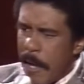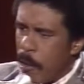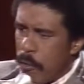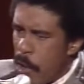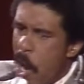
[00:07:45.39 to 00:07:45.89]

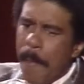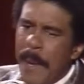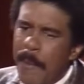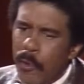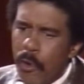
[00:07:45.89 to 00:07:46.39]
You young
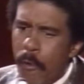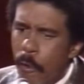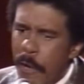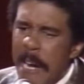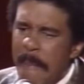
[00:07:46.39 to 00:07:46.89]
people don't
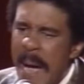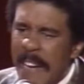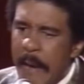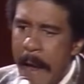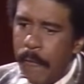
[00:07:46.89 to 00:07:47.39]
know nothing
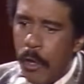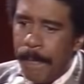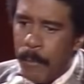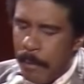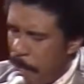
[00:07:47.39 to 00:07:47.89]
about that, see?
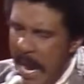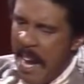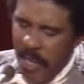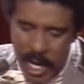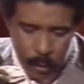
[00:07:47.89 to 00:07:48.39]
The
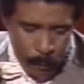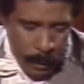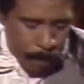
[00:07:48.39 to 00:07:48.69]
plantation, see?